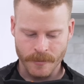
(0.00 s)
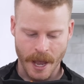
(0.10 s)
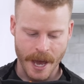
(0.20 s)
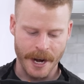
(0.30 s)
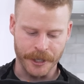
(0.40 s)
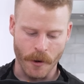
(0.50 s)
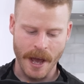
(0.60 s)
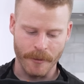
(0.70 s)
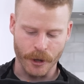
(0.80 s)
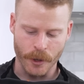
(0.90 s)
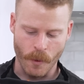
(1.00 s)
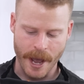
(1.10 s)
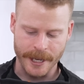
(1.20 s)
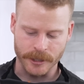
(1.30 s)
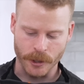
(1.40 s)
And I don't have a good
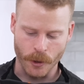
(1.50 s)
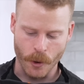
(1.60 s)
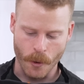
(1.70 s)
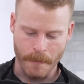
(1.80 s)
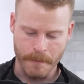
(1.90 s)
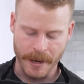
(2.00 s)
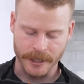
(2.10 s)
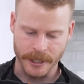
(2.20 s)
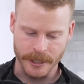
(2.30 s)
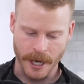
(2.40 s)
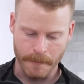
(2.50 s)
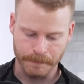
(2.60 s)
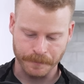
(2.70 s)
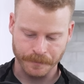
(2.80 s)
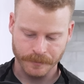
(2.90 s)
way to mix these
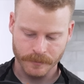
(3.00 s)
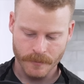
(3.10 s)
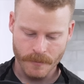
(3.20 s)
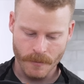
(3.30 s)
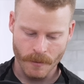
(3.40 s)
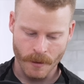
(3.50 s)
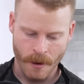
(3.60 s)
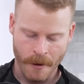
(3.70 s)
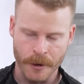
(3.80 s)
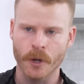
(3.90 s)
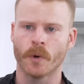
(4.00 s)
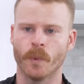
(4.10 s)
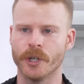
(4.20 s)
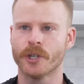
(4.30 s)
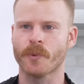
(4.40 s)
up.
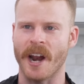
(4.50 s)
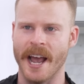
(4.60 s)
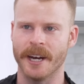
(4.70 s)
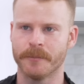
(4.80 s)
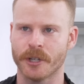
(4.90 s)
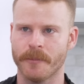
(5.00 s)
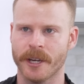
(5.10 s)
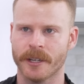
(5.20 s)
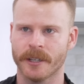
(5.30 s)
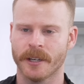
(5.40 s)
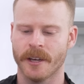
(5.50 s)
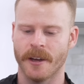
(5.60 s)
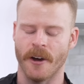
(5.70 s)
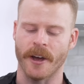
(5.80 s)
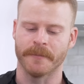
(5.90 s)
Would you just want to hand them to me? Yeah.
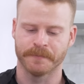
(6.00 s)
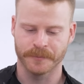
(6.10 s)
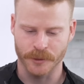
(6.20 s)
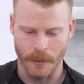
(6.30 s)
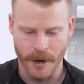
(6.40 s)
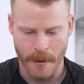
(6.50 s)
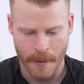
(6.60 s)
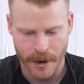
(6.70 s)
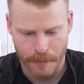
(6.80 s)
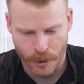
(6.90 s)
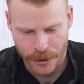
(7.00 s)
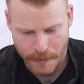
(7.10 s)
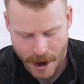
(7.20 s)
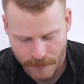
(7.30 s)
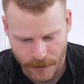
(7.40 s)
Okay, so I'm gonna put them
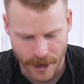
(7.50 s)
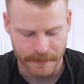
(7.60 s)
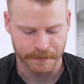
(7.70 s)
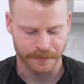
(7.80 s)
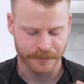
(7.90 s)
out front.